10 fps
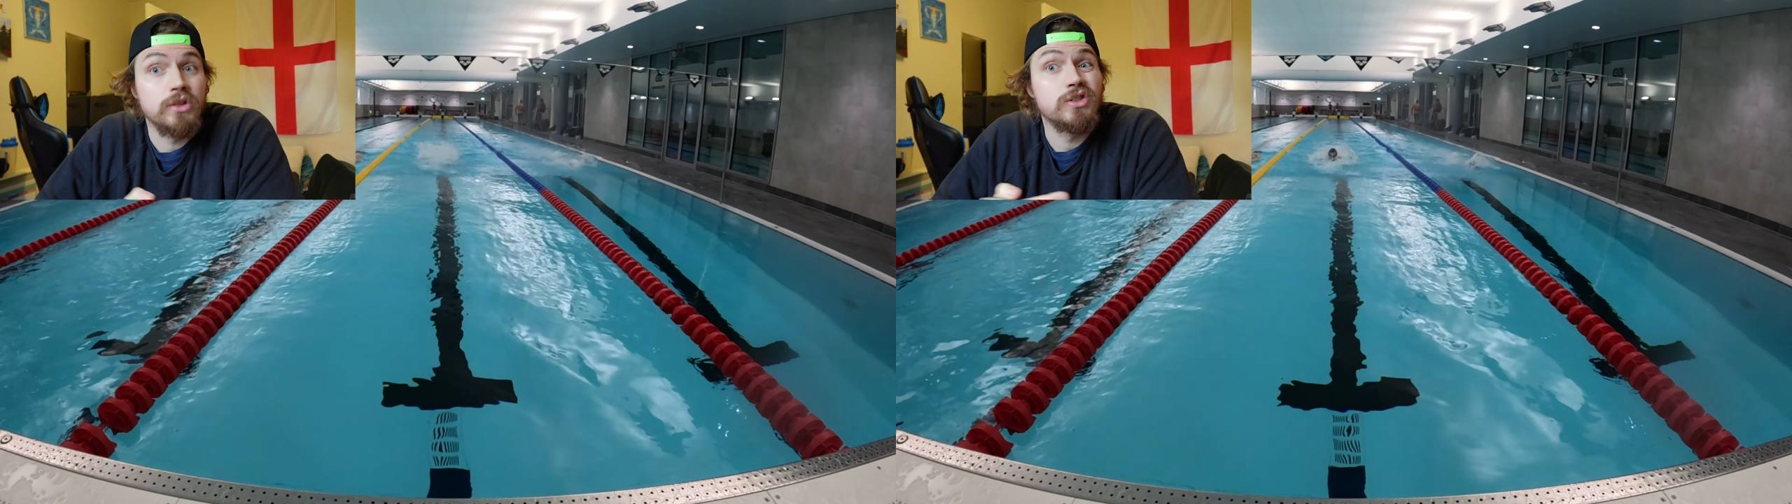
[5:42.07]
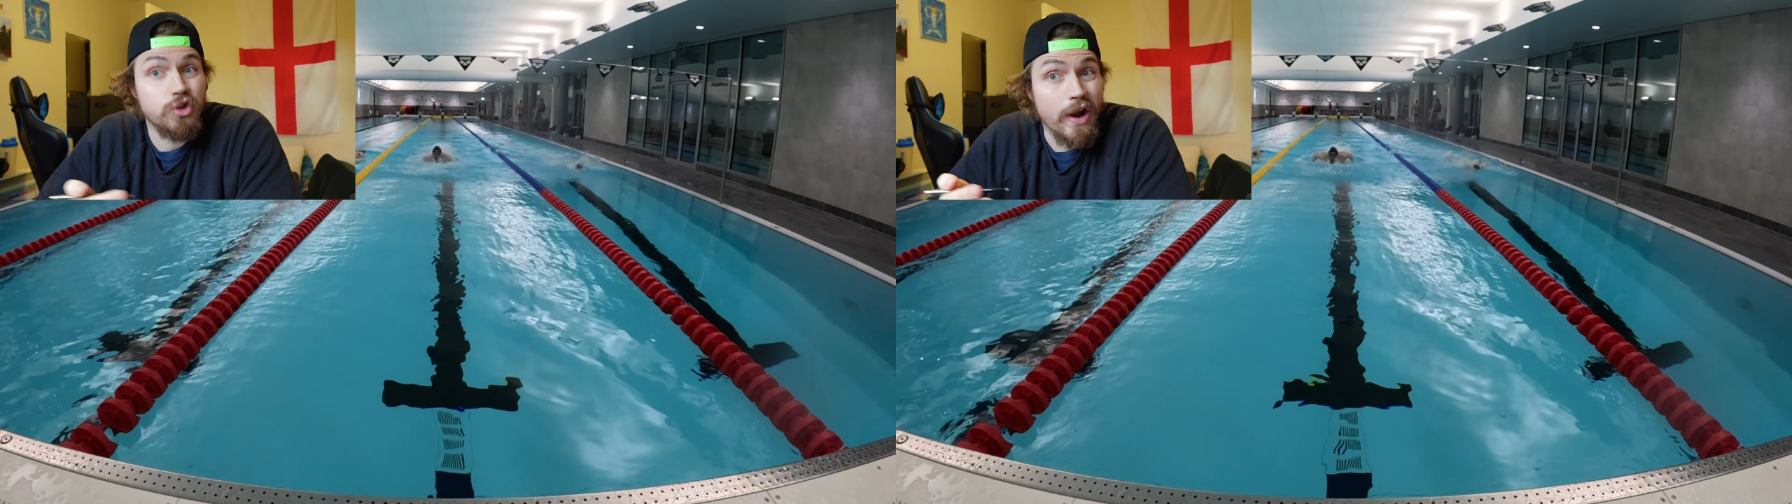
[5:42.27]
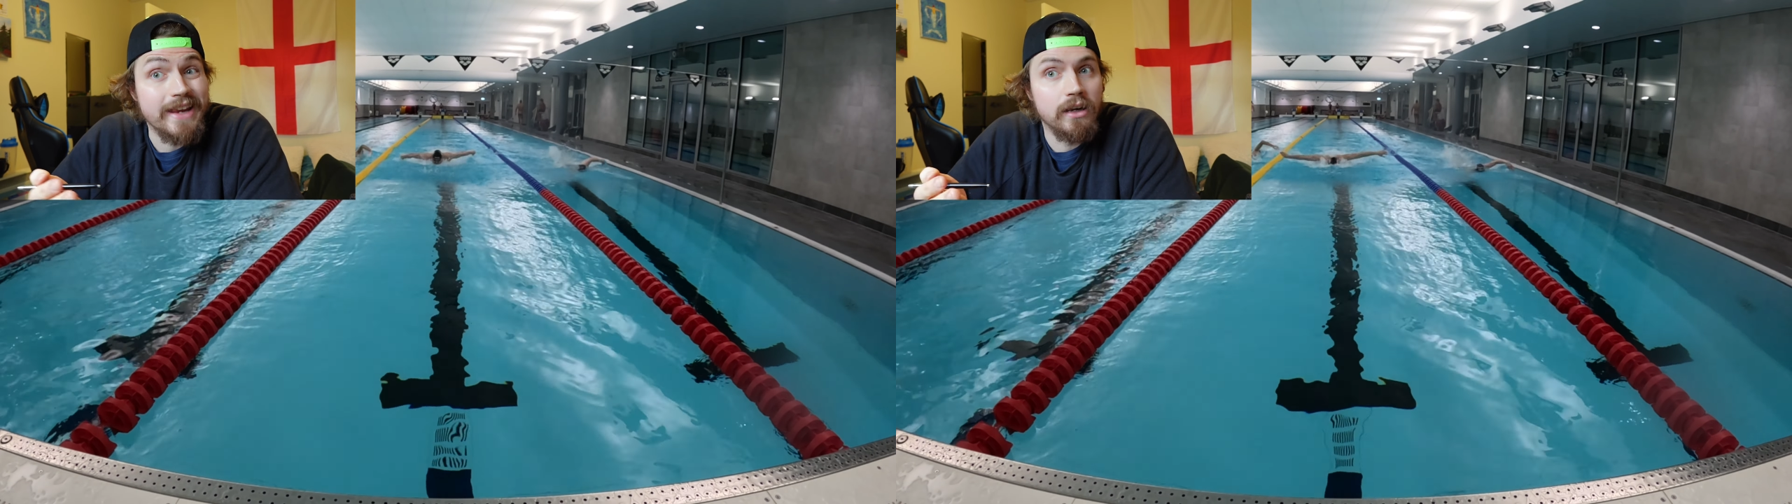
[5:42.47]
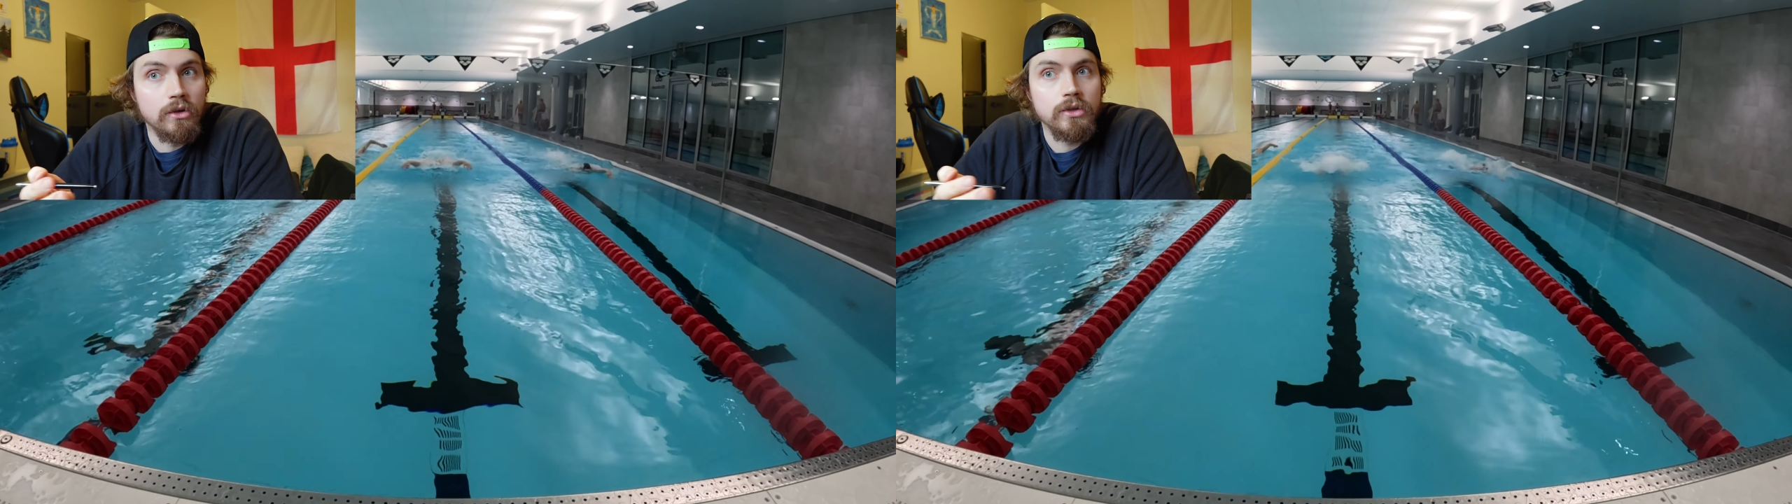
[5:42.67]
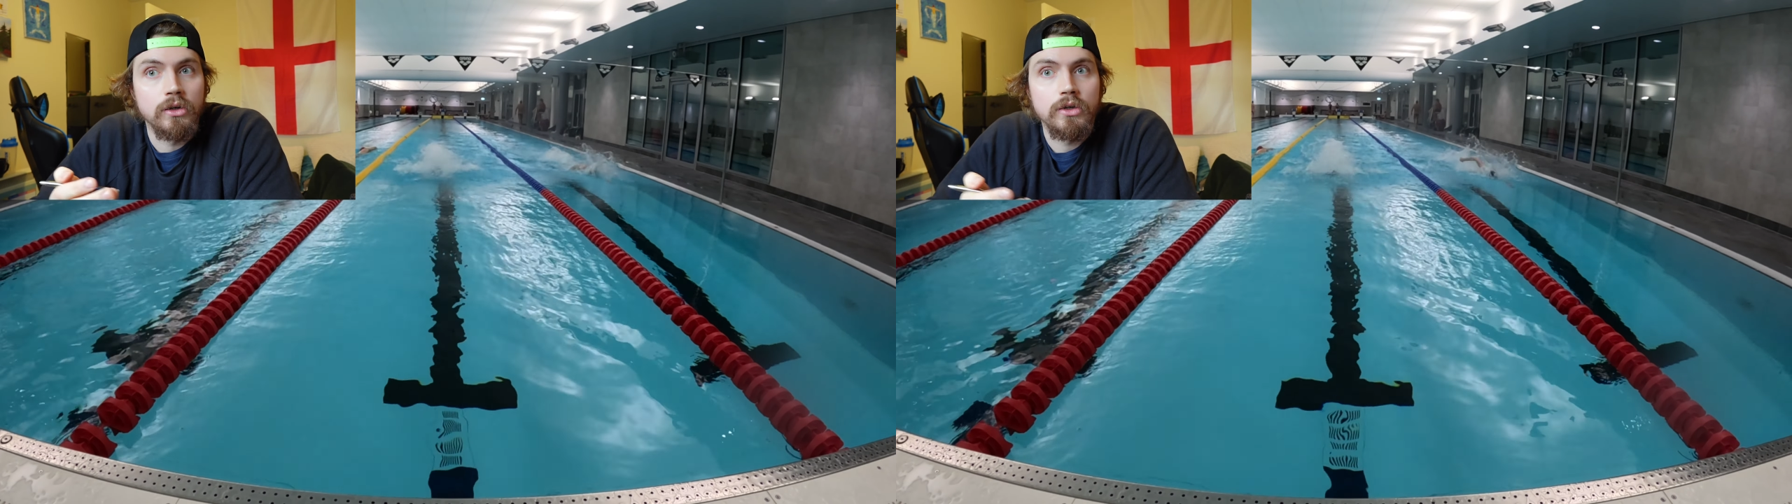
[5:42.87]
train
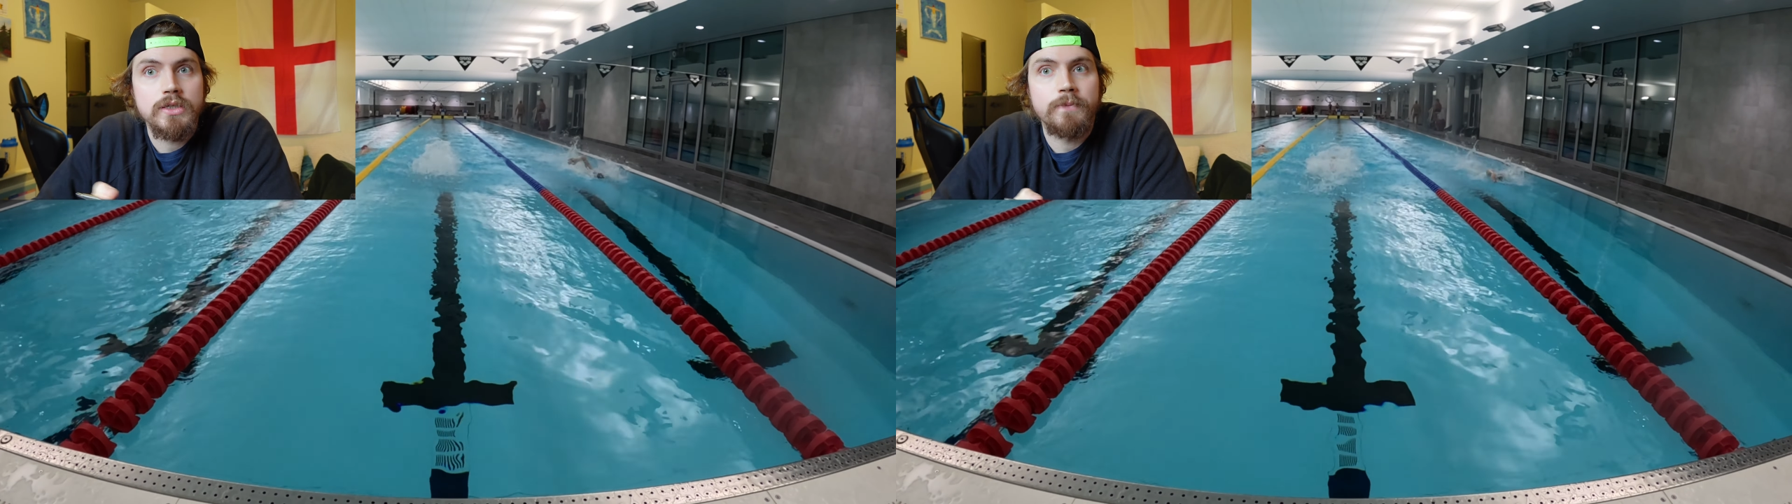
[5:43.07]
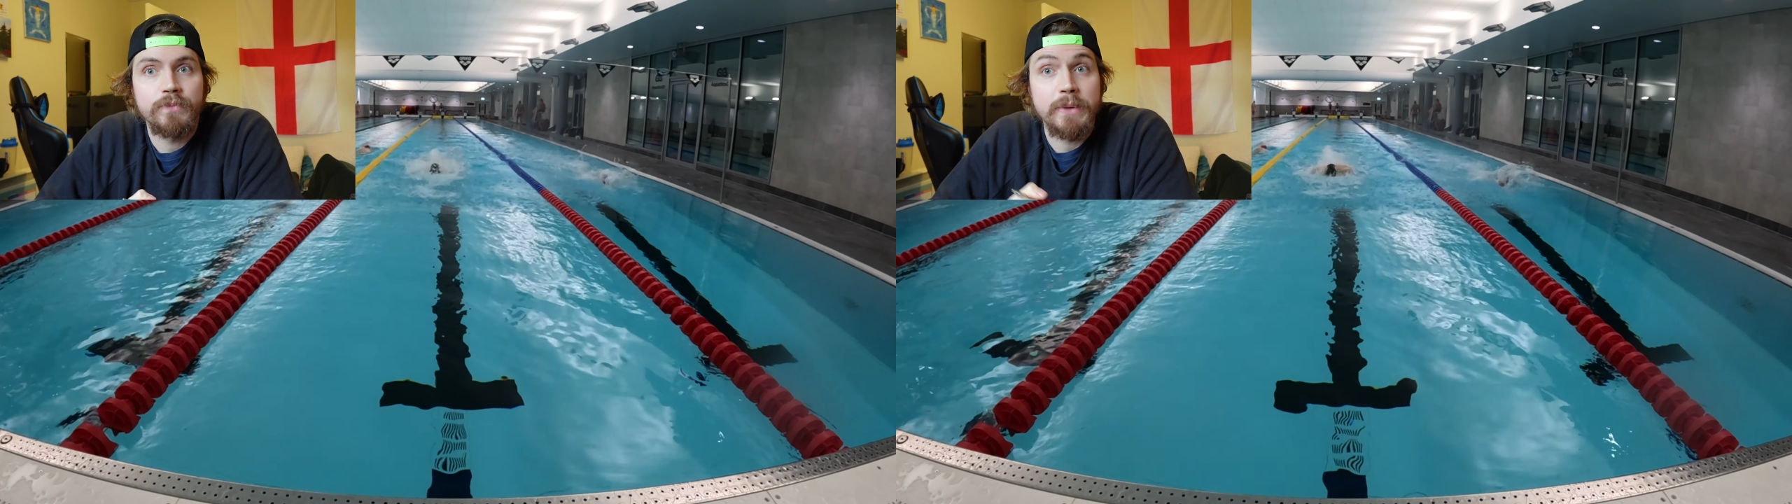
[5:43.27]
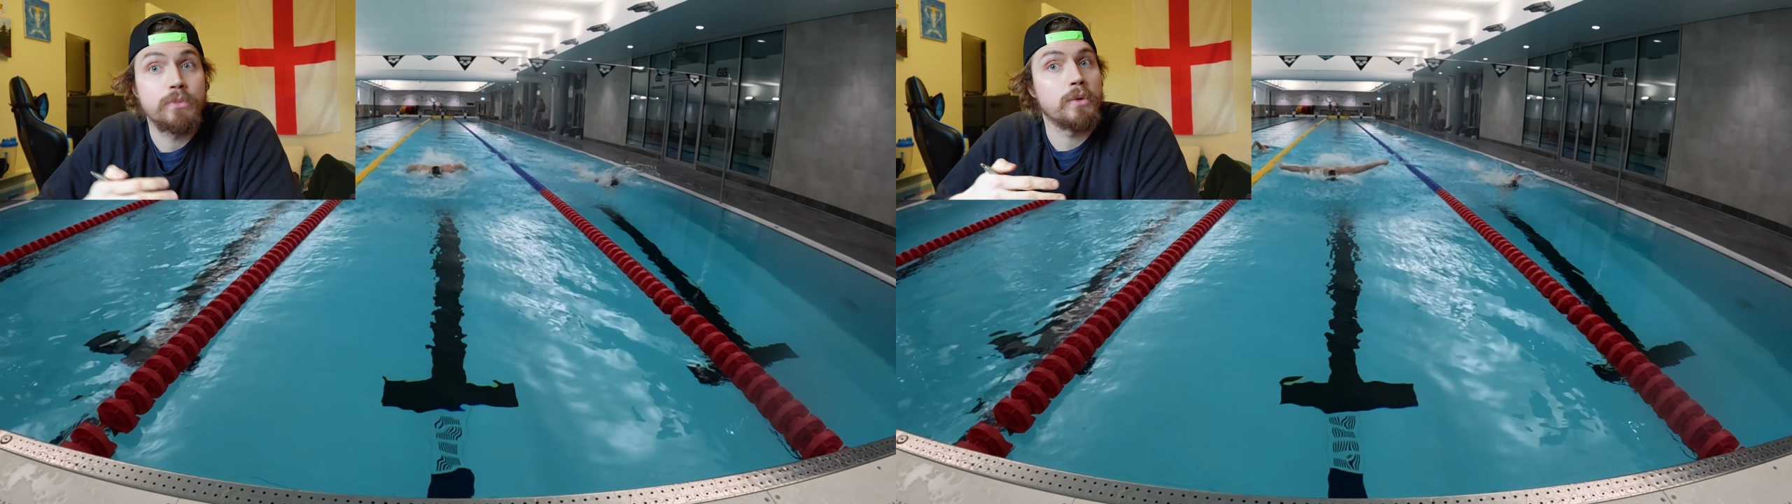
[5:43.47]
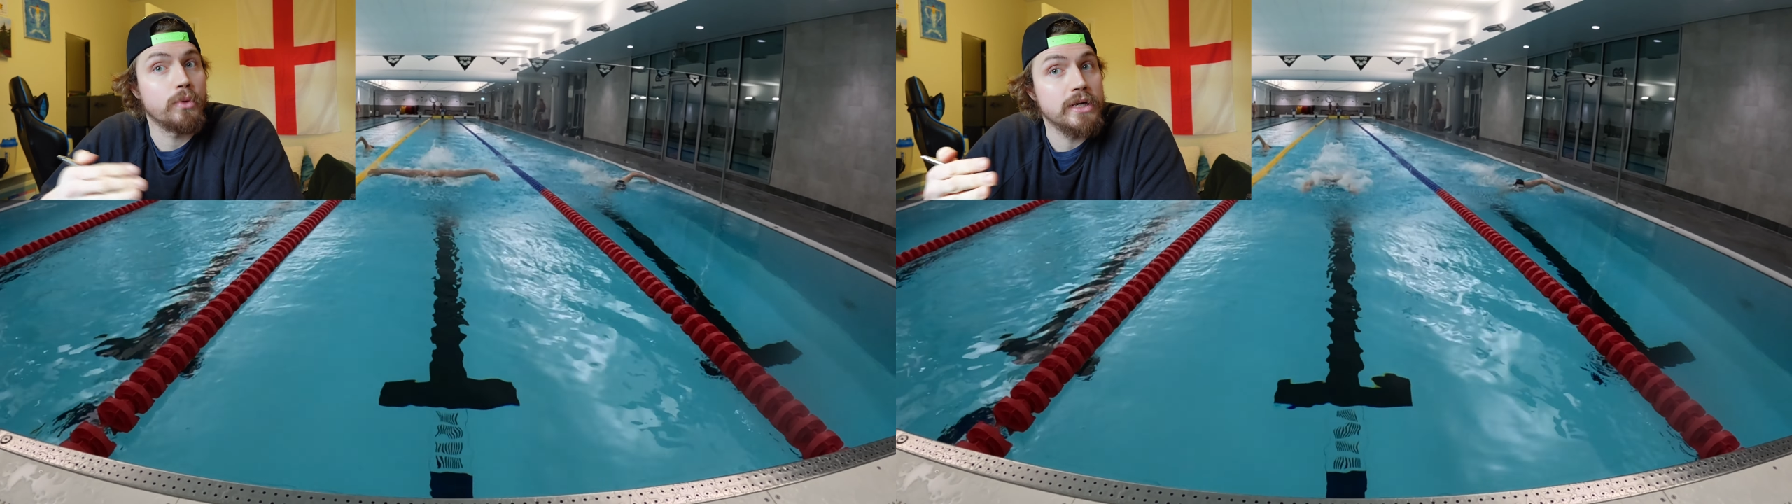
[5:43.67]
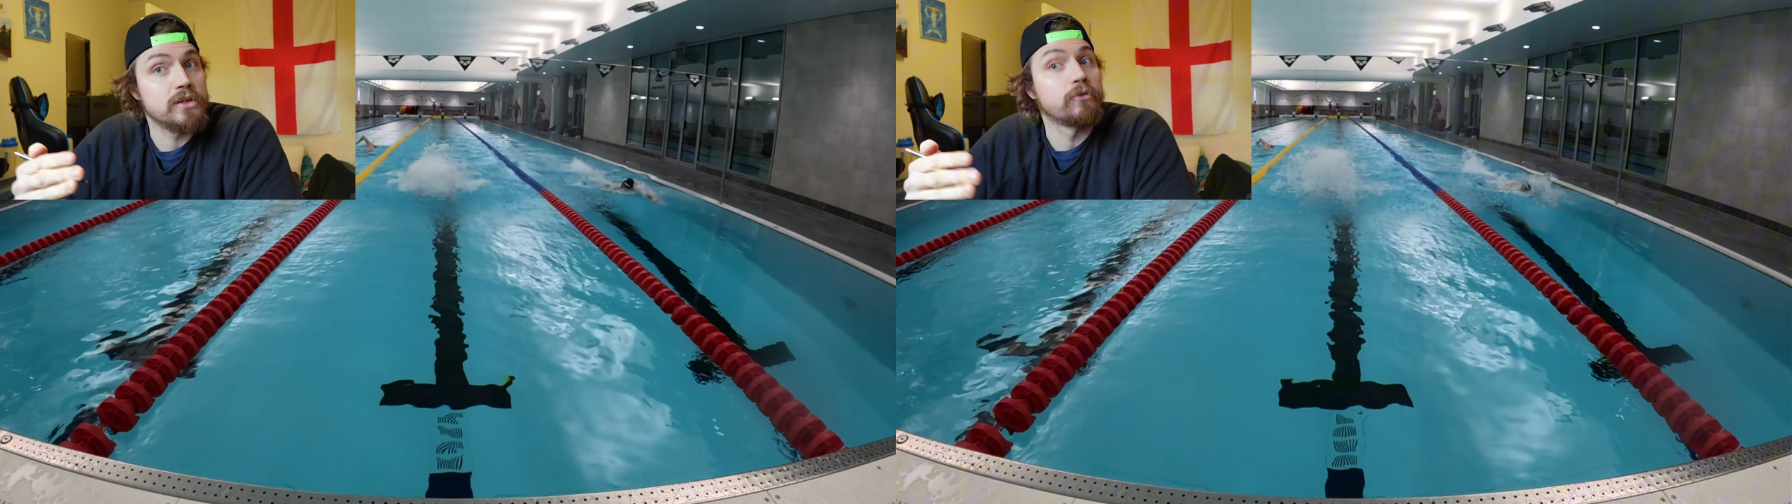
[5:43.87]
long course in preparation